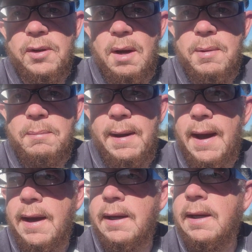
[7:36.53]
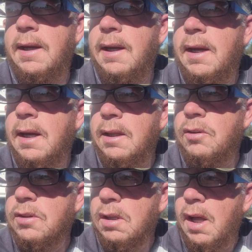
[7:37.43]
you for coming back.
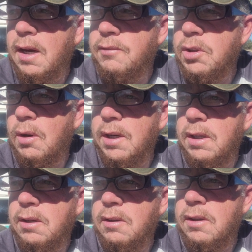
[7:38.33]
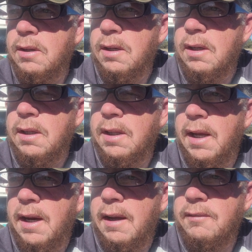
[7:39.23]
There's a lot of you on here
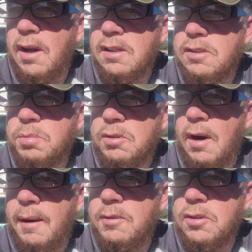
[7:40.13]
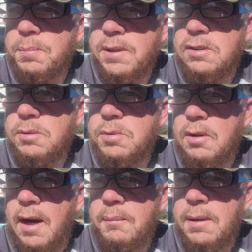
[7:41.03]
that have not subscribed, so please
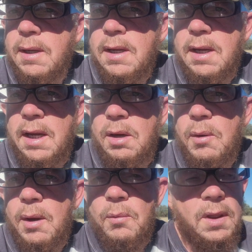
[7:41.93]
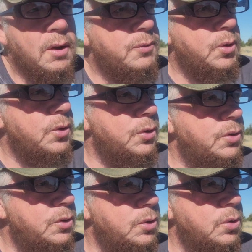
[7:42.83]
subscribe. Anyway, without further
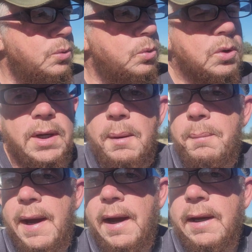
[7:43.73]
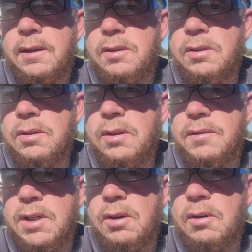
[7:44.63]
ado, we'll get back to the
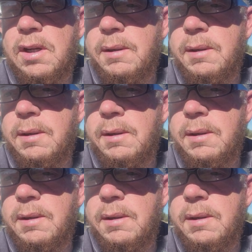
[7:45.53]
video